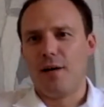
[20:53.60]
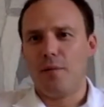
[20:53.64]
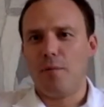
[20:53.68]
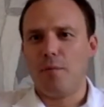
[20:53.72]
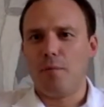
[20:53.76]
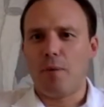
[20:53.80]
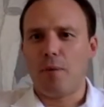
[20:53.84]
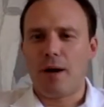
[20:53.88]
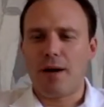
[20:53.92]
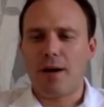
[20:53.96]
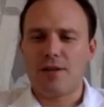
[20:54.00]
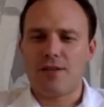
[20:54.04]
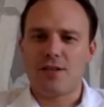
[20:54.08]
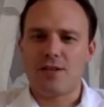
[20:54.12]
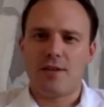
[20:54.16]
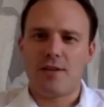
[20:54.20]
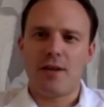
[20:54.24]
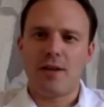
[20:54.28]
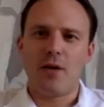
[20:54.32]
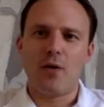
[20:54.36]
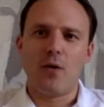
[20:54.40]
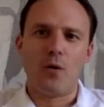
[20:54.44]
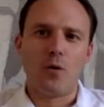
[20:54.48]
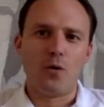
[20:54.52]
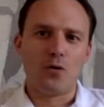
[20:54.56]

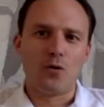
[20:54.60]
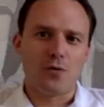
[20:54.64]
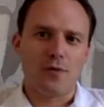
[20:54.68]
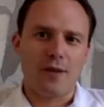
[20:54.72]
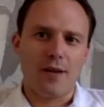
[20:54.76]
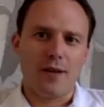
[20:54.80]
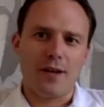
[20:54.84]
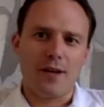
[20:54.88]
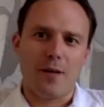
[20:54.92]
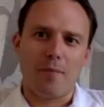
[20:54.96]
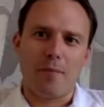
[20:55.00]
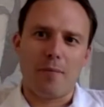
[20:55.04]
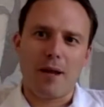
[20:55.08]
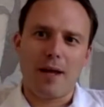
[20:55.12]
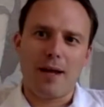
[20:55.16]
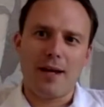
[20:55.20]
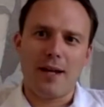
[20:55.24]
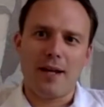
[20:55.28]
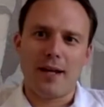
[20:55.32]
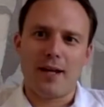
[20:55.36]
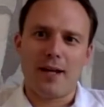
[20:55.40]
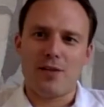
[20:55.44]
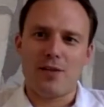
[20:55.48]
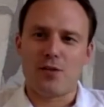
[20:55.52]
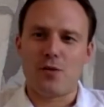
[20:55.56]
they all sort of end up
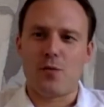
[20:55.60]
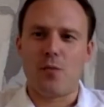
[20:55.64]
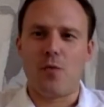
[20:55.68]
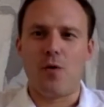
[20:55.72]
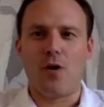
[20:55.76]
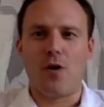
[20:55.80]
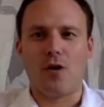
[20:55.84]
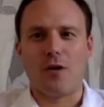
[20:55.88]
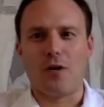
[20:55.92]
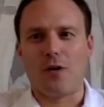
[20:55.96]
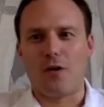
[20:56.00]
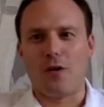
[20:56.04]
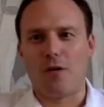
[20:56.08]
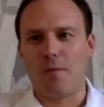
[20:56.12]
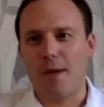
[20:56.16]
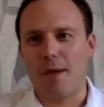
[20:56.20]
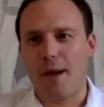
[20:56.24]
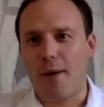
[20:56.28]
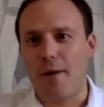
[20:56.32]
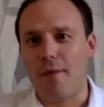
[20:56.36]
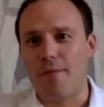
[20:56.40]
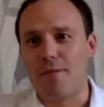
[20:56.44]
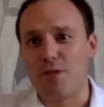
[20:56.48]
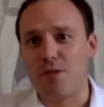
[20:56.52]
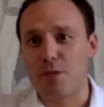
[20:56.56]
blending into one, a lot of them,
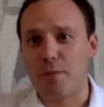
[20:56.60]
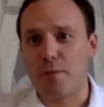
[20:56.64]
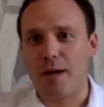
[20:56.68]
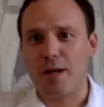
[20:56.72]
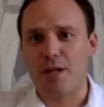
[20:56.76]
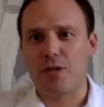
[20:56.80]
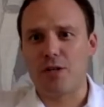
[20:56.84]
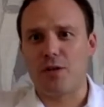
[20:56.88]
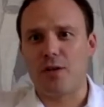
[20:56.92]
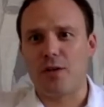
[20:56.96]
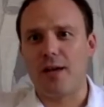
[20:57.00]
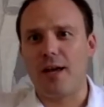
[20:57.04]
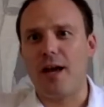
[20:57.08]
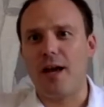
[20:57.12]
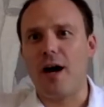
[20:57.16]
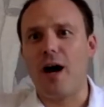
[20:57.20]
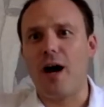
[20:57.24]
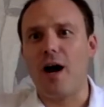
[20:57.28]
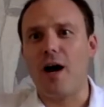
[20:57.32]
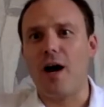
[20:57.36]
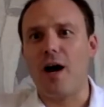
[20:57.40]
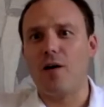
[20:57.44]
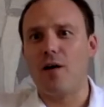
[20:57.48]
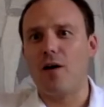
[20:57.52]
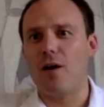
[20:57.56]
however special they
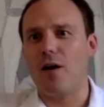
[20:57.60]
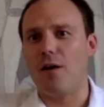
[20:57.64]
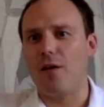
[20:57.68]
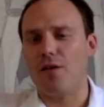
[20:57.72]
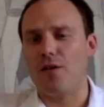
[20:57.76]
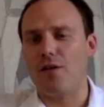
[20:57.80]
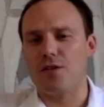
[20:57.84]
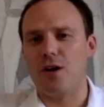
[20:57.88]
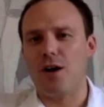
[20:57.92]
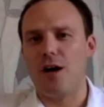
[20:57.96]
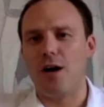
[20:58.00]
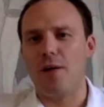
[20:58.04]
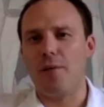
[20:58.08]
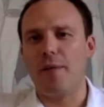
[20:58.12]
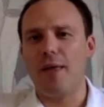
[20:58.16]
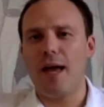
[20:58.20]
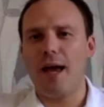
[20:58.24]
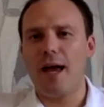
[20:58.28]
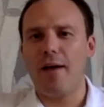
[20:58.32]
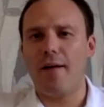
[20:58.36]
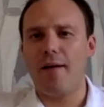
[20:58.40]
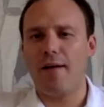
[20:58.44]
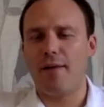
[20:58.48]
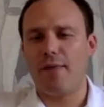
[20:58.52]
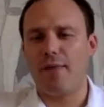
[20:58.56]
are at the time
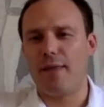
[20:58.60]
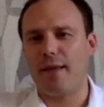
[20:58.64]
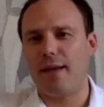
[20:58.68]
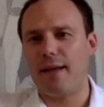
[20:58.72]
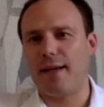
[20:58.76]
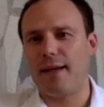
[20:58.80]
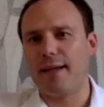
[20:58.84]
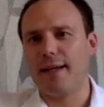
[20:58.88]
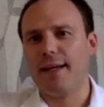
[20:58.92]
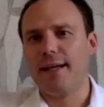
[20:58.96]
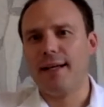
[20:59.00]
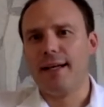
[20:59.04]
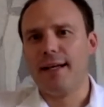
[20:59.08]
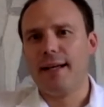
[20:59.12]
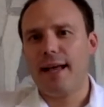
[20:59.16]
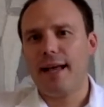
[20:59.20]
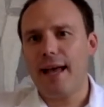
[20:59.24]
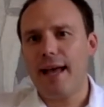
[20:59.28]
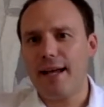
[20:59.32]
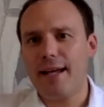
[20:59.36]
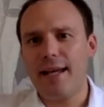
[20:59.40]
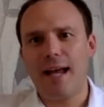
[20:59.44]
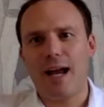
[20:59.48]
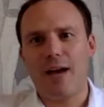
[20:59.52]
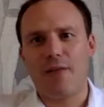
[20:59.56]
there. And I think
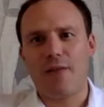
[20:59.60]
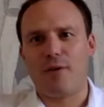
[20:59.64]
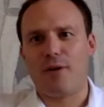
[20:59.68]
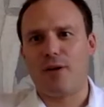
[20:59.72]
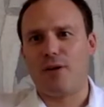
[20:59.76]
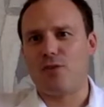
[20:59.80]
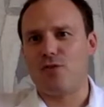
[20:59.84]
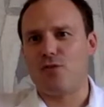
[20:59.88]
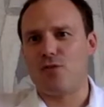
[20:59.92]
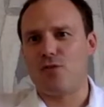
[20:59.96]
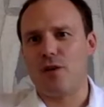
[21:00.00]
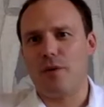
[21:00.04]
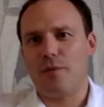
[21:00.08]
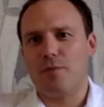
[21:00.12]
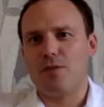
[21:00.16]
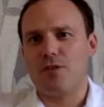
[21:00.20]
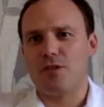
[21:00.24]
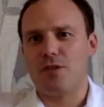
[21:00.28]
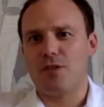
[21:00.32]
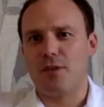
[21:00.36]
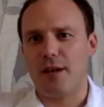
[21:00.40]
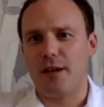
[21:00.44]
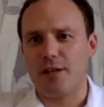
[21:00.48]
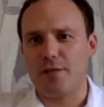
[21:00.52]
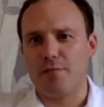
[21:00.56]
any African trip
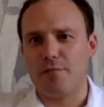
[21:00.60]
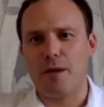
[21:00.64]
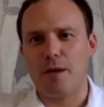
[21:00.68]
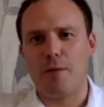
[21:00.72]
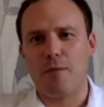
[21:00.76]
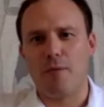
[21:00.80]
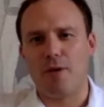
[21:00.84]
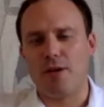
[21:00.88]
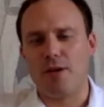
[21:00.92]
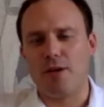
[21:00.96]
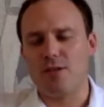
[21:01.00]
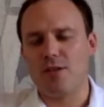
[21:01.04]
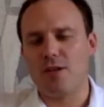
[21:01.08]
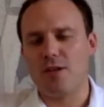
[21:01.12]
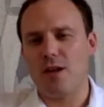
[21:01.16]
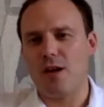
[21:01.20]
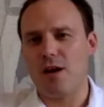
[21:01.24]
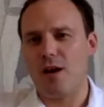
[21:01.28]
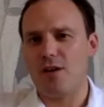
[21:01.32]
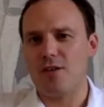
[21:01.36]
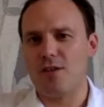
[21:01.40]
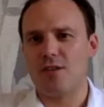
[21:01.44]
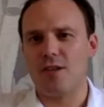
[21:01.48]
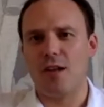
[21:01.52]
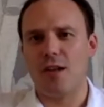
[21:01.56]
just creates memories to
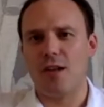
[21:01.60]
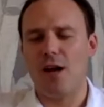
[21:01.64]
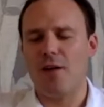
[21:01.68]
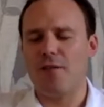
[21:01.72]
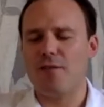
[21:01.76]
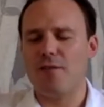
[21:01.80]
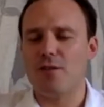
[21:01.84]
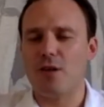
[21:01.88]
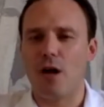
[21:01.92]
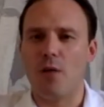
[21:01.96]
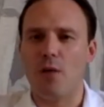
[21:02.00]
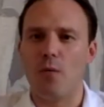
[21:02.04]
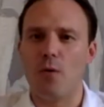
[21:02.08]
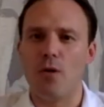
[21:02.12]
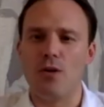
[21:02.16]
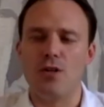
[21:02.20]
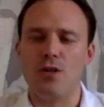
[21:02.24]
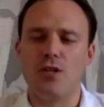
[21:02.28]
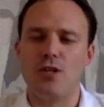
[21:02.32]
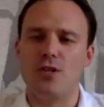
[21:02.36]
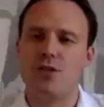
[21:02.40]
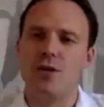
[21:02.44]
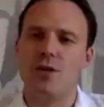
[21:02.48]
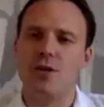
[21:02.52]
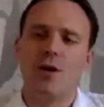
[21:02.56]
last a lifetime, which
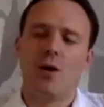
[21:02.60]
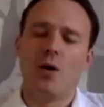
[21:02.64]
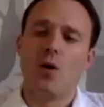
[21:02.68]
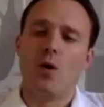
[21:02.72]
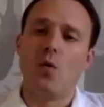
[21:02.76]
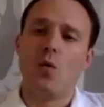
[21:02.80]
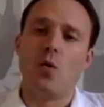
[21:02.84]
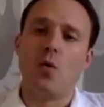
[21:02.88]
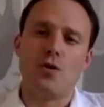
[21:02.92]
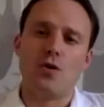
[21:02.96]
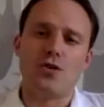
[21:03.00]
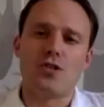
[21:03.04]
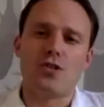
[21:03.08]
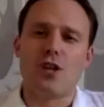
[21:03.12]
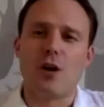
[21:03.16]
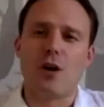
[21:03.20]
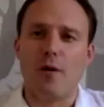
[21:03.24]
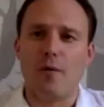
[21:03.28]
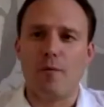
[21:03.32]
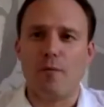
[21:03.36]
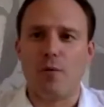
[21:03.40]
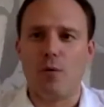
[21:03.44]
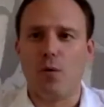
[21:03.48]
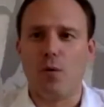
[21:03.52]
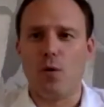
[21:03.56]
is what's so
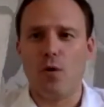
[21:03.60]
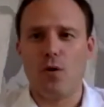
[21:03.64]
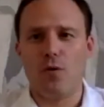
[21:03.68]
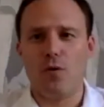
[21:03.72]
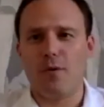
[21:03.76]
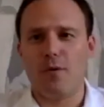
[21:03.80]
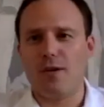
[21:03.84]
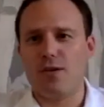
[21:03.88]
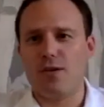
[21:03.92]
important when